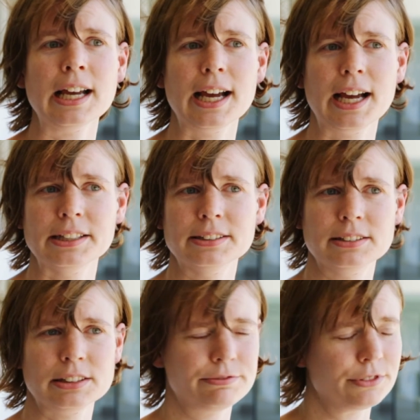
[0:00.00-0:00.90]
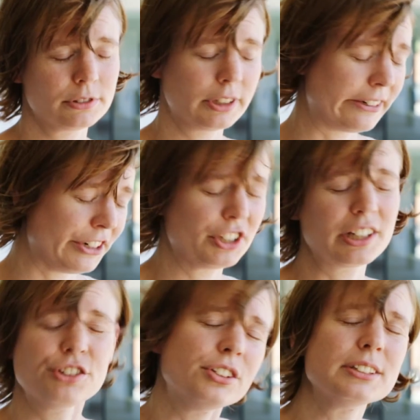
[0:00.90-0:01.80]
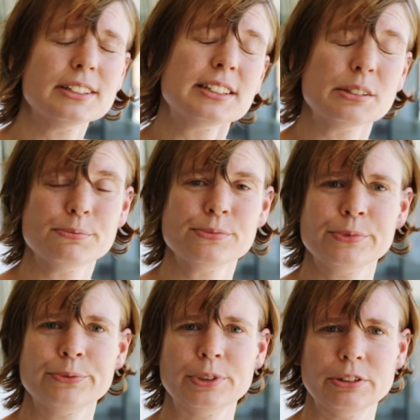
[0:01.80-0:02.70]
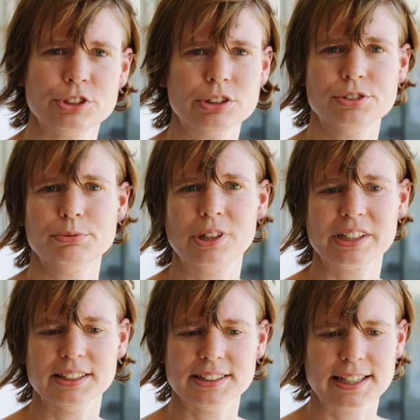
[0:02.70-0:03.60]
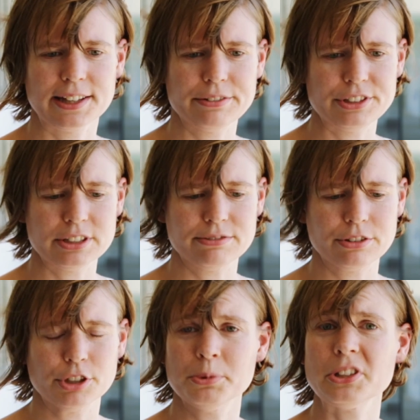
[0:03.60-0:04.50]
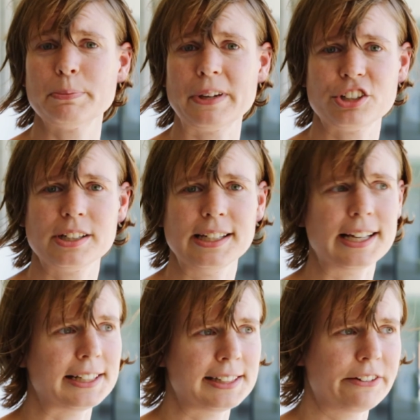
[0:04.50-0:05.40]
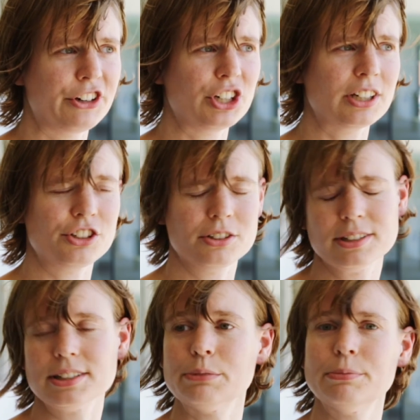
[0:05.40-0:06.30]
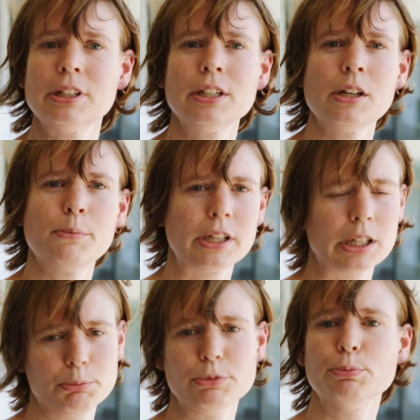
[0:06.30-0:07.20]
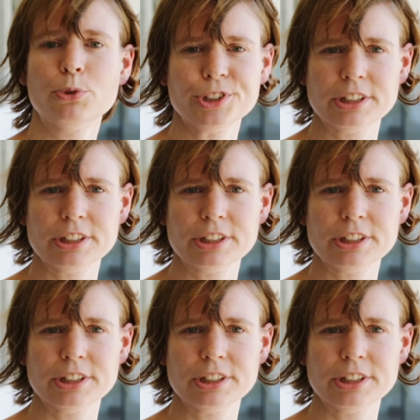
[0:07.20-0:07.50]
and for our education system, with children working together in different groups, especially as our education system becomes more